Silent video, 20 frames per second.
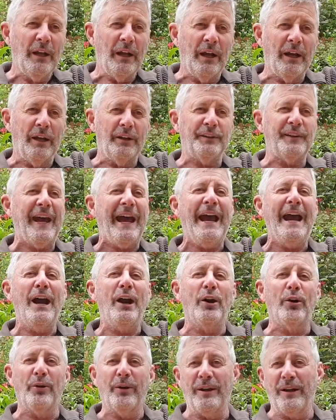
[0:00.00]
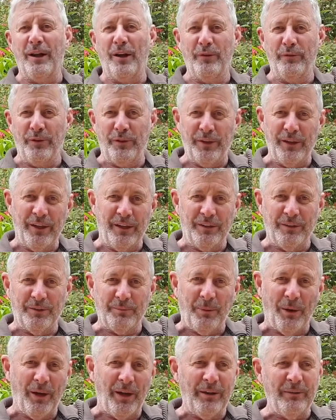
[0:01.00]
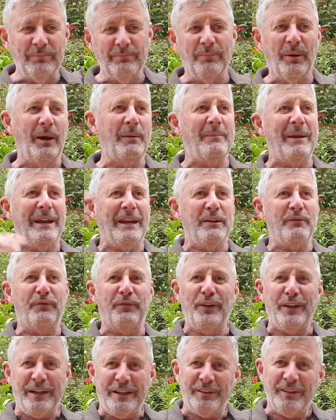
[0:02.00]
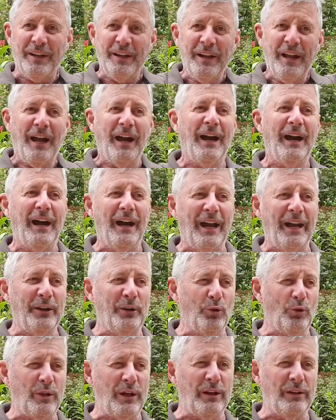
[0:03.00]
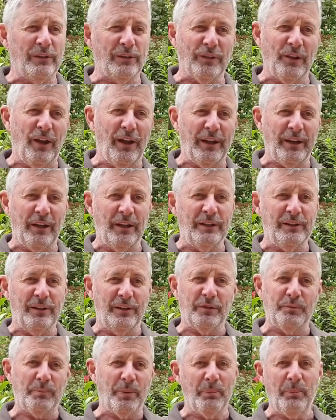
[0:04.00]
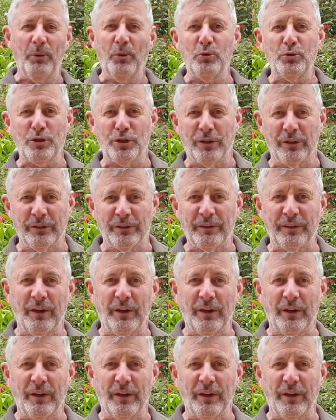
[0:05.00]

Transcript: uh, towering over things by, by many feet uh, and looking slightly disproportionate.